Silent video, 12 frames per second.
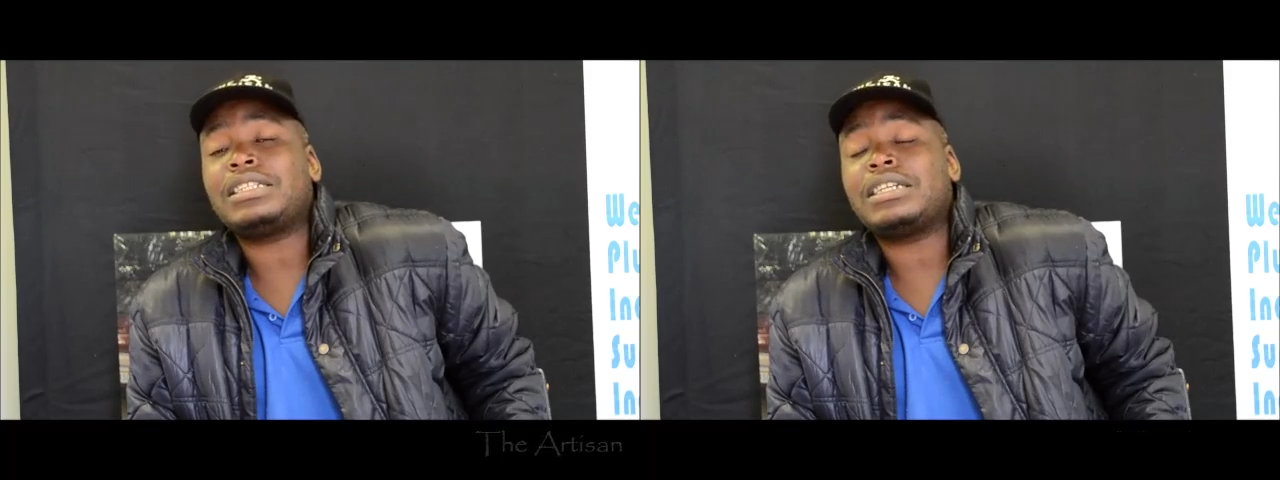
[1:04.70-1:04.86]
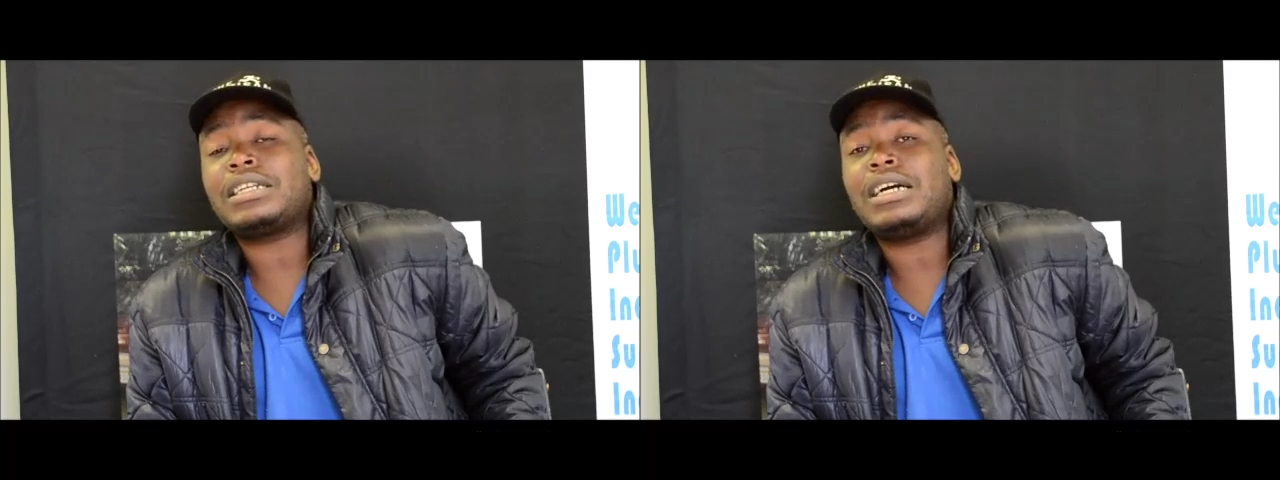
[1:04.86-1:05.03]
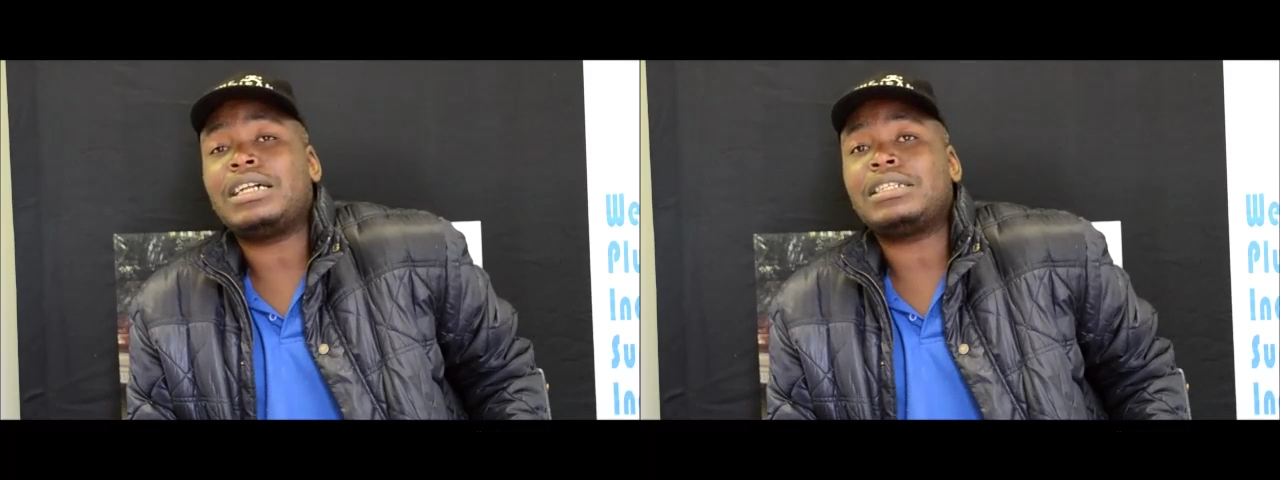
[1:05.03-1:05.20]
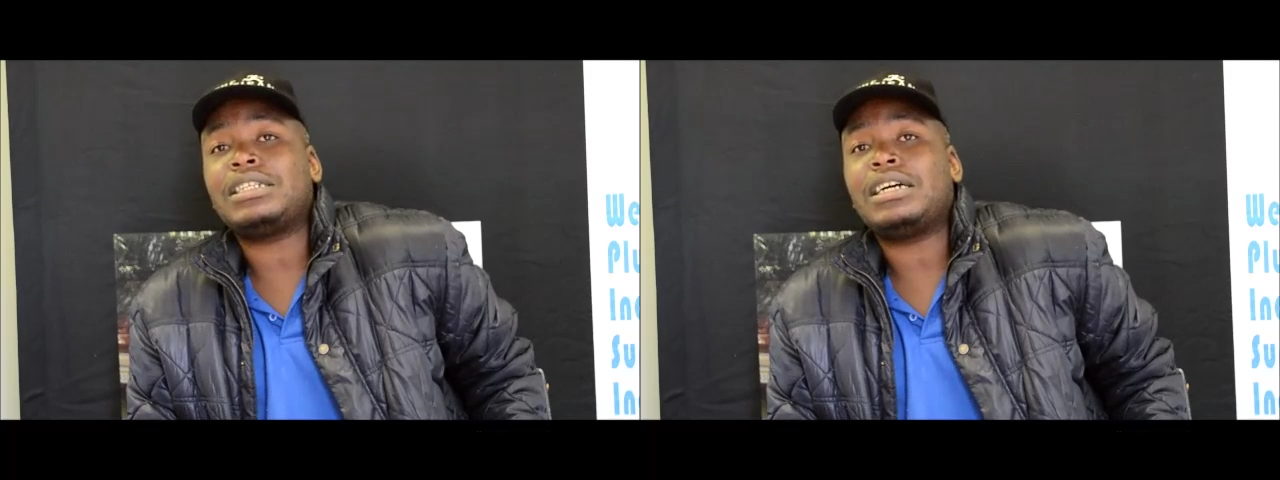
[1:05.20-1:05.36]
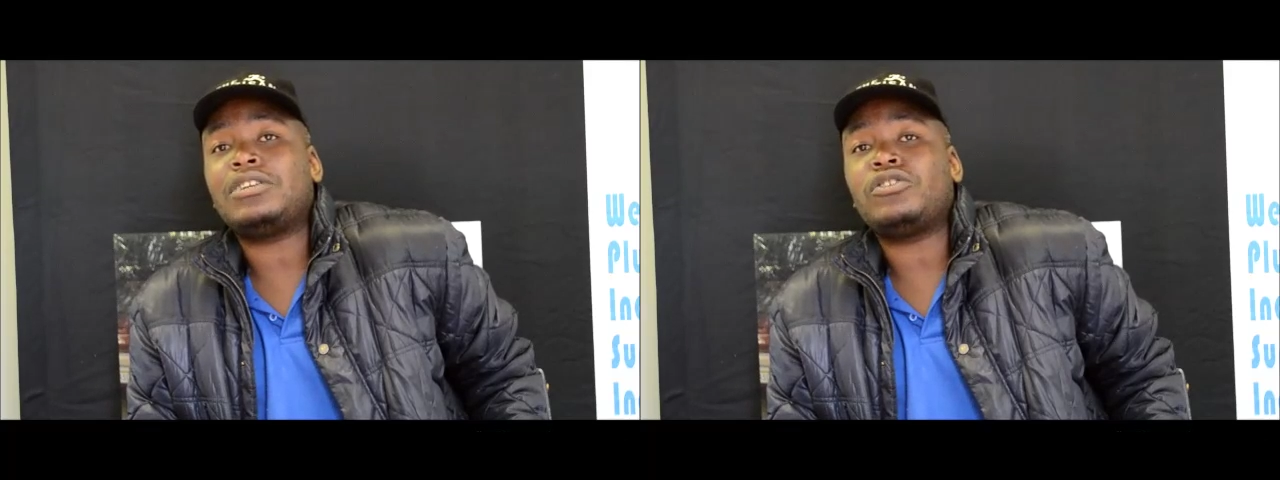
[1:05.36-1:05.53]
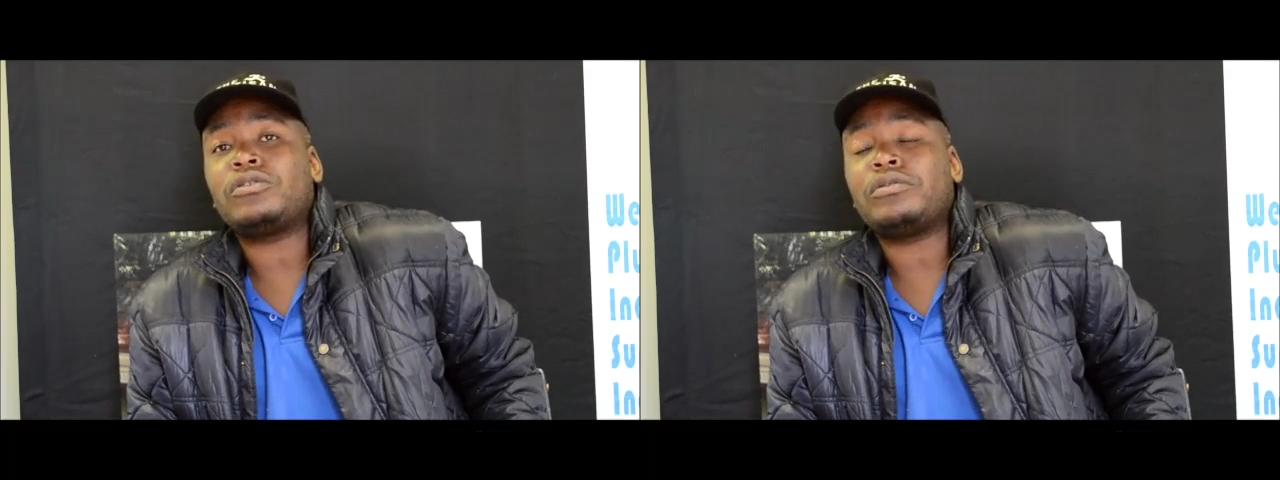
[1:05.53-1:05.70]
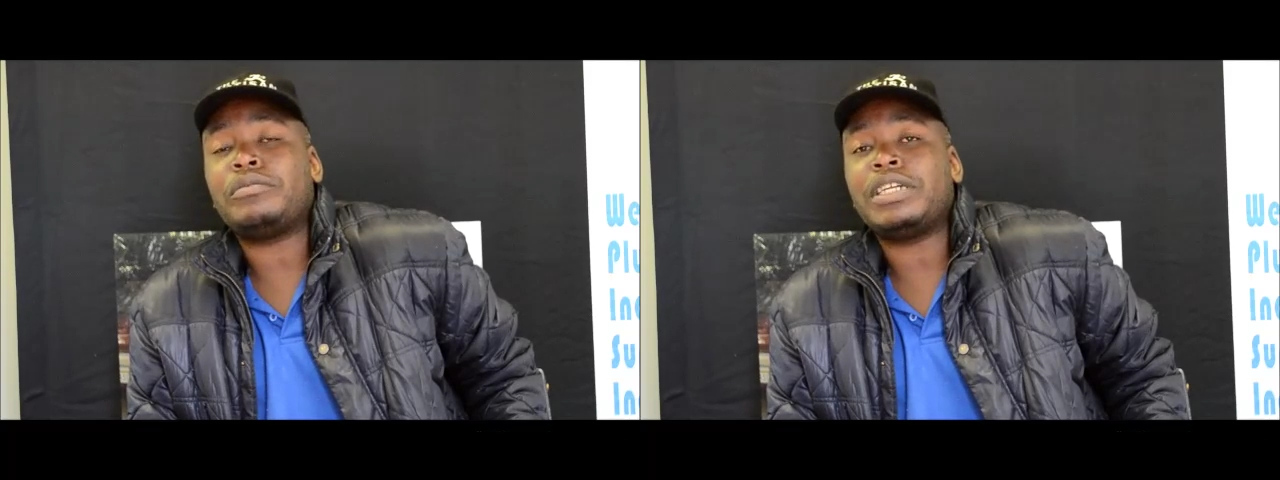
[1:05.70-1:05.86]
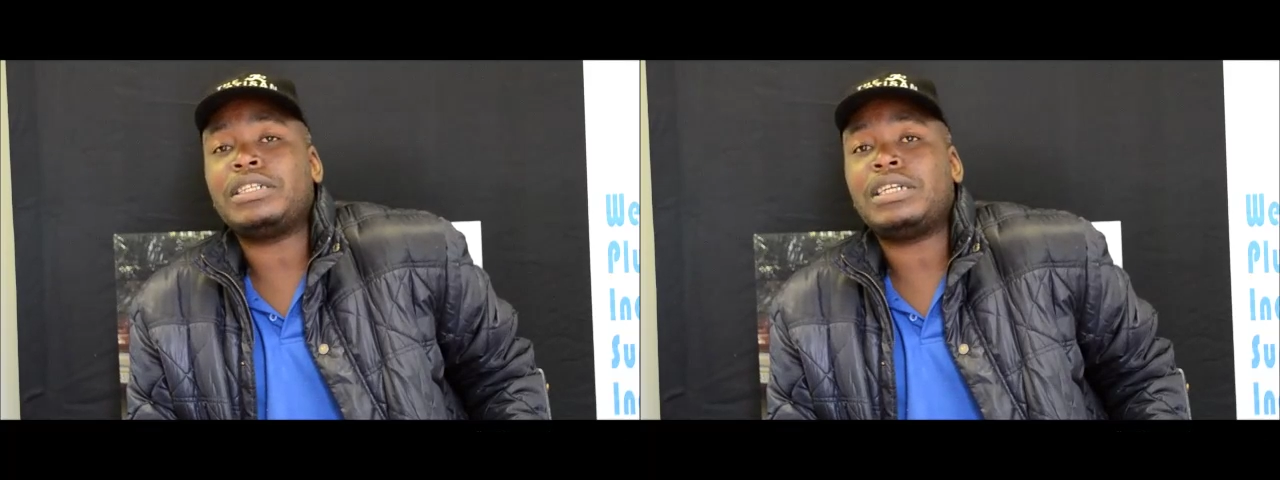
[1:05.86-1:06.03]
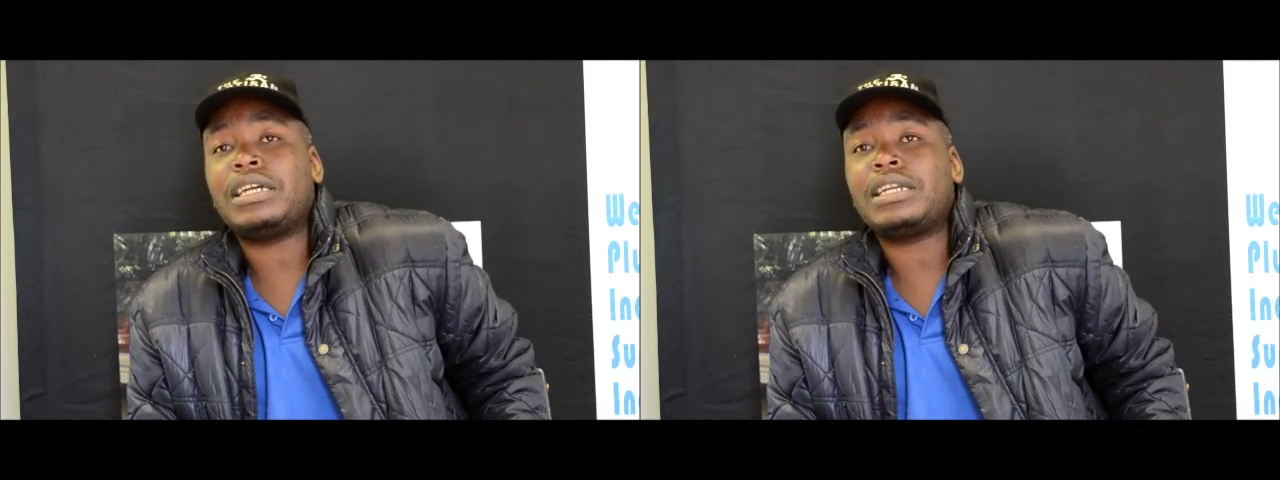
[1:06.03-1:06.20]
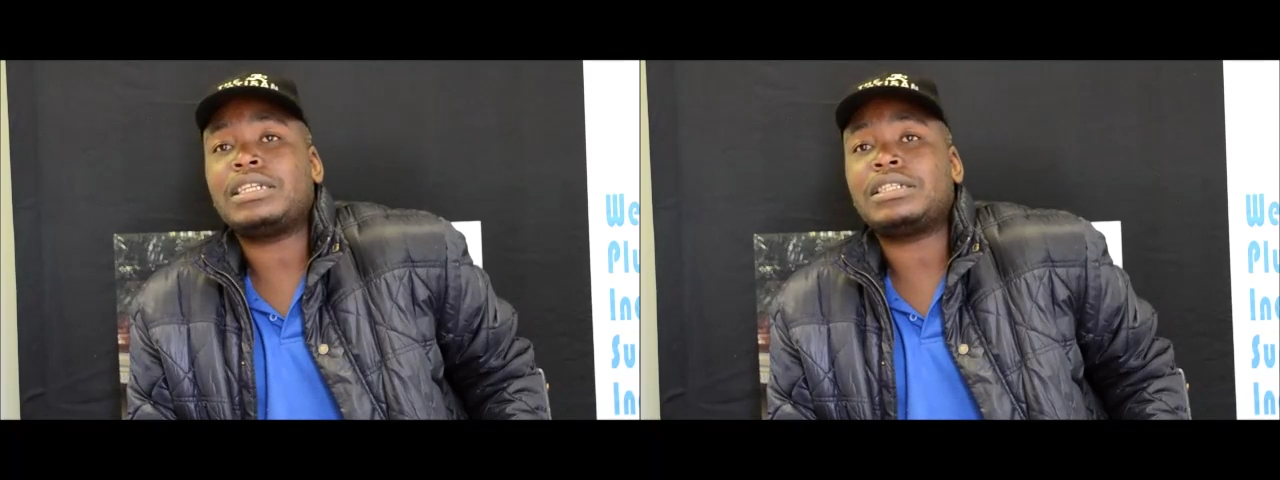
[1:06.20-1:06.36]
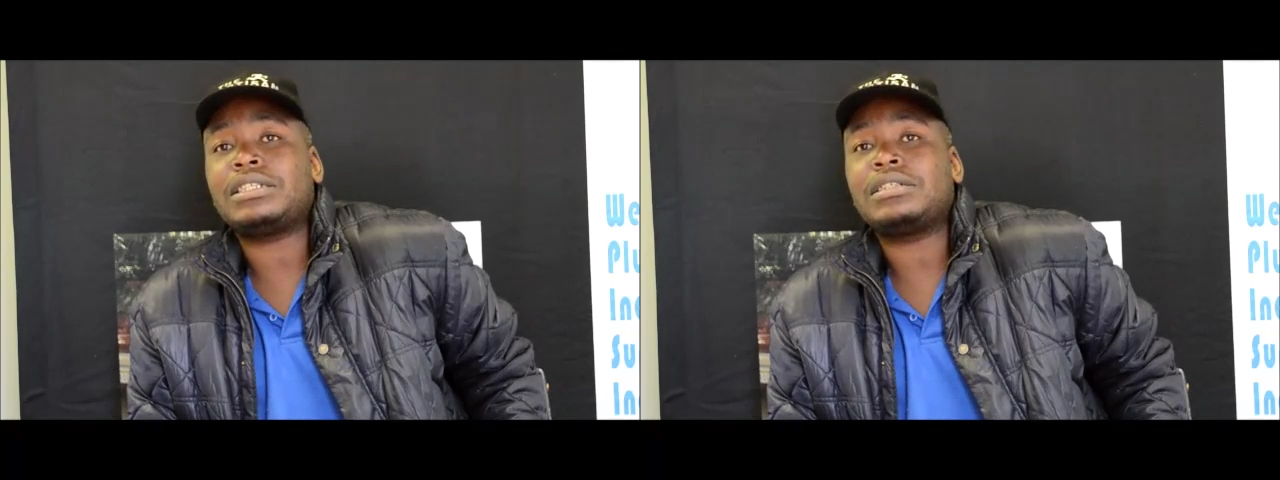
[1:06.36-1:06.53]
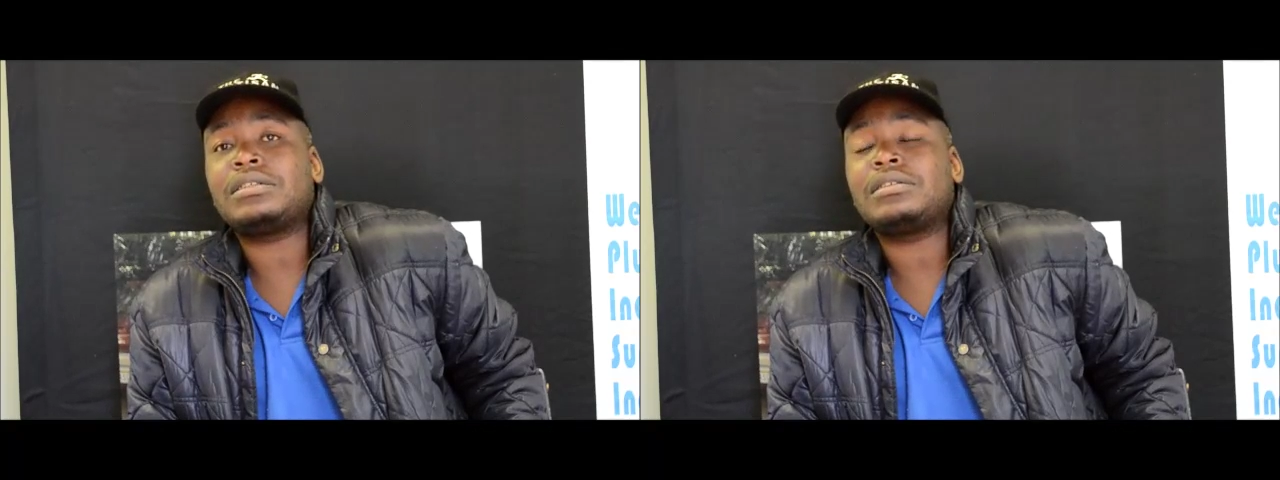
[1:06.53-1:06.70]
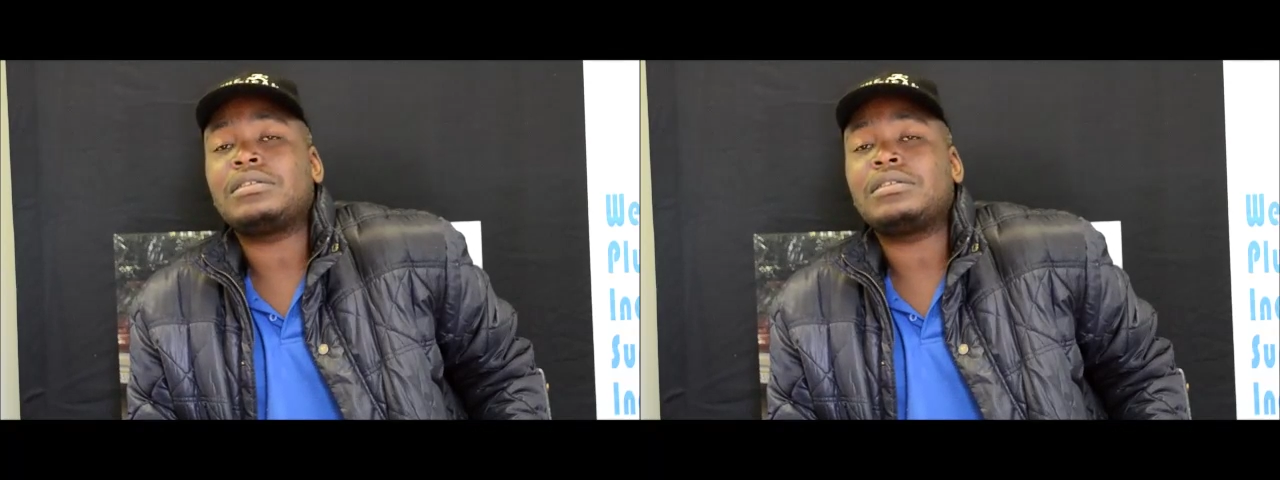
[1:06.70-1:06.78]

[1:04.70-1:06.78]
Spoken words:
and culture documentaries